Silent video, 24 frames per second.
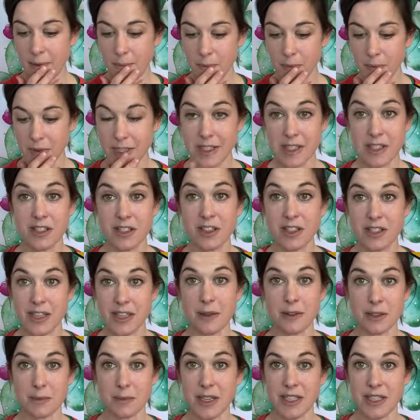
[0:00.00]
This is a good
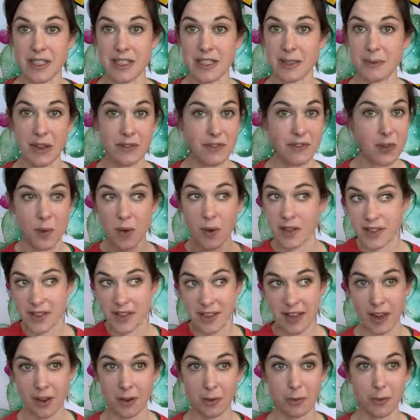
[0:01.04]
time to message me if you want to
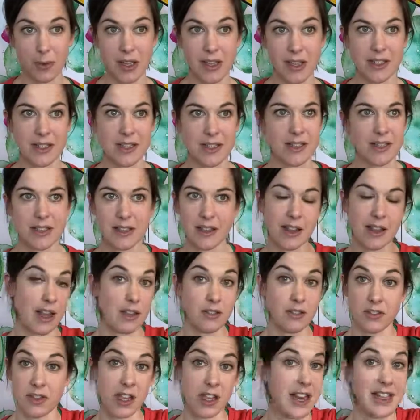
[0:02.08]
know, because
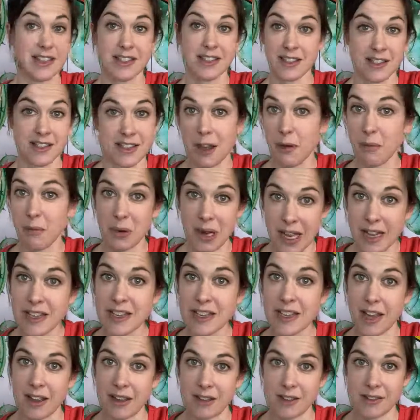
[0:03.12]
the lessons aren't planned
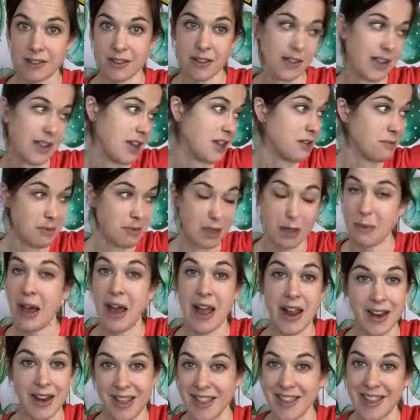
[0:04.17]
yet, so they could be about
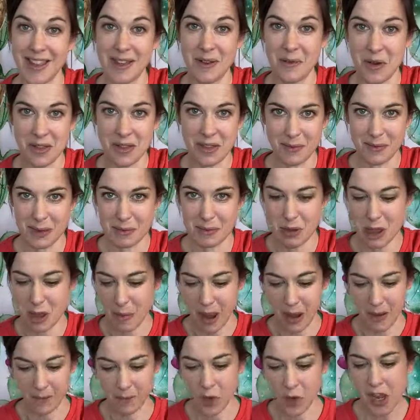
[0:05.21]
anything you want them to be
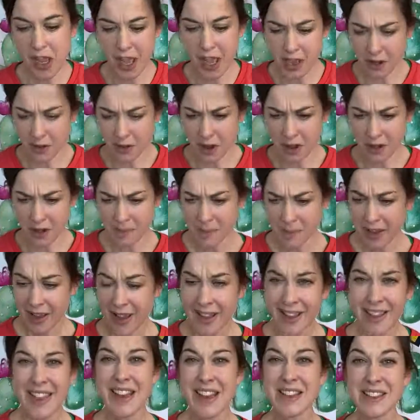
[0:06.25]
about. Okay, you lot,
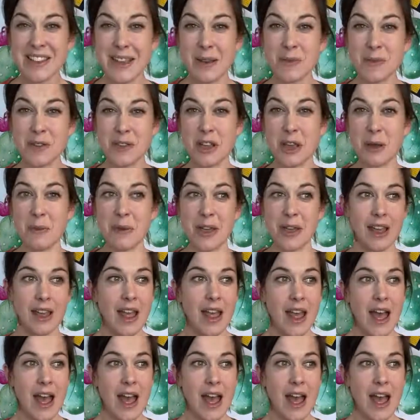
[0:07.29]
thank you so much for coming.